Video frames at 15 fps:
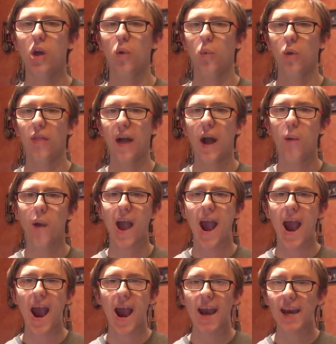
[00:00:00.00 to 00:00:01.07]
without
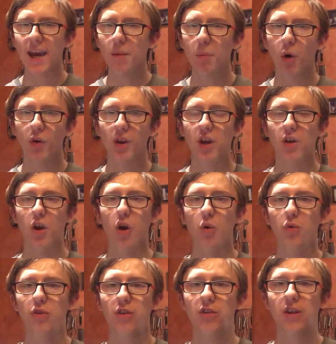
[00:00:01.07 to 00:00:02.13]
anybody
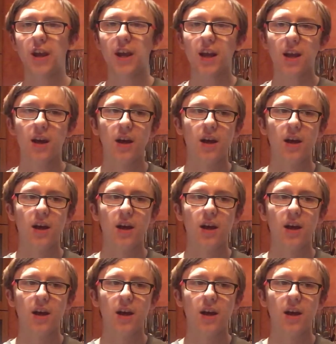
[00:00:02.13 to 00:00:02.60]
noticing,